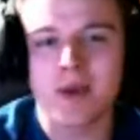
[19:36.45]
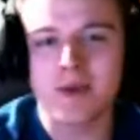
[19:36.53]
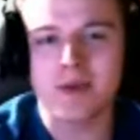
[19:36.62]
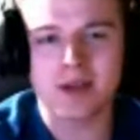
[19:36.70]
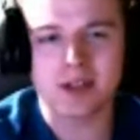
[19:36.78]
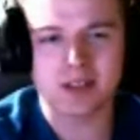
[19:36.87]

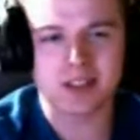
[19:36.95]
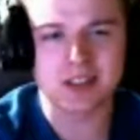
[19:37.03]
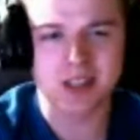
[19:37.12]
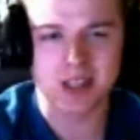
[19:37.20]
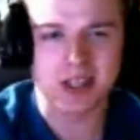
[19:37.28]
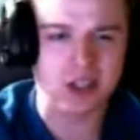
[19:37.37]
Maybe because
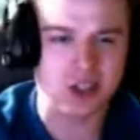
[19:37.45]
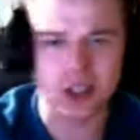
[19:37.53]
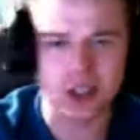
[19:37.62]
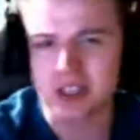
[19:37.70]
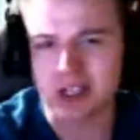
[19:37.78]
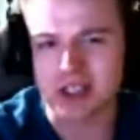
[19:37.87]
it's like it
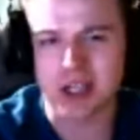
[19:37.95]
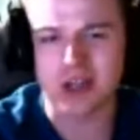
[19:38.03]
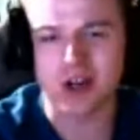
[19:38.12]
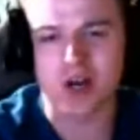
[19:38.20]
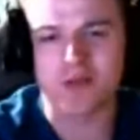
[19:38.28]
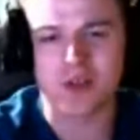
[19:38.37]
just got
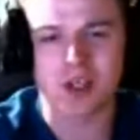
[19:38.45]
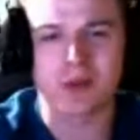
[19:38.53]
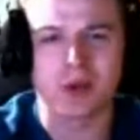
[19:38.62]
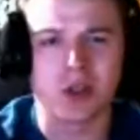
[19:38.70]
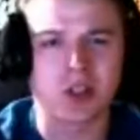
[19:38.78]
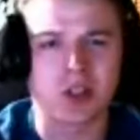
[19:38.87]
taken off like a
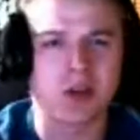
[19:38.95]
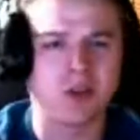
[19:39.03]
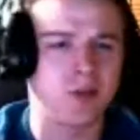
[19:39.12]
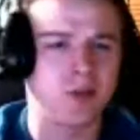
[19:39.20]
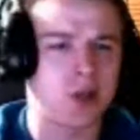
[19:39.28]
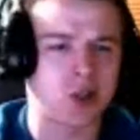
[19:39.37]
couple years ago.
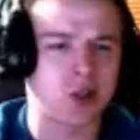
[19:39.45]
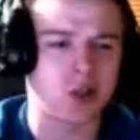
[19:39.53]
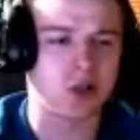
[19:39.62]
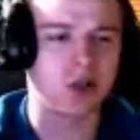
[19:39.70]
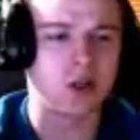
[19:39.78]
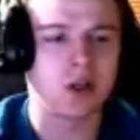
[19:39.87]
I'm not
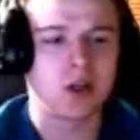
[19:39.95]
sure.